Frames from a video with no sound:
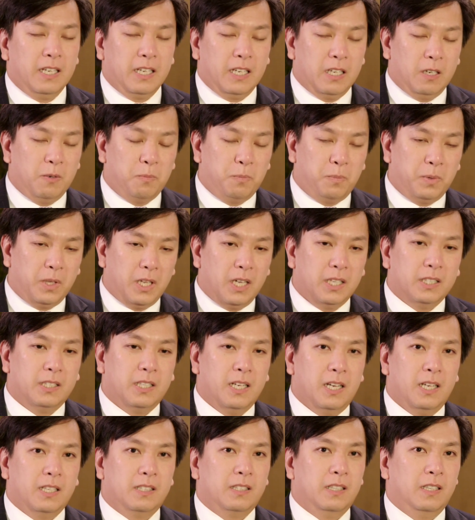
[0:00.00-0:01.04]
get a blood
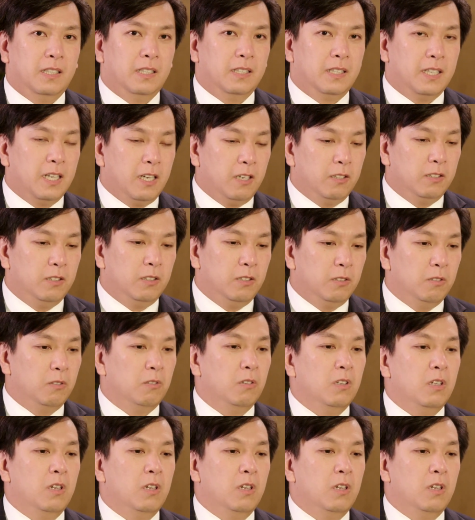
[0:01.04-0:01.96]
test, and tell you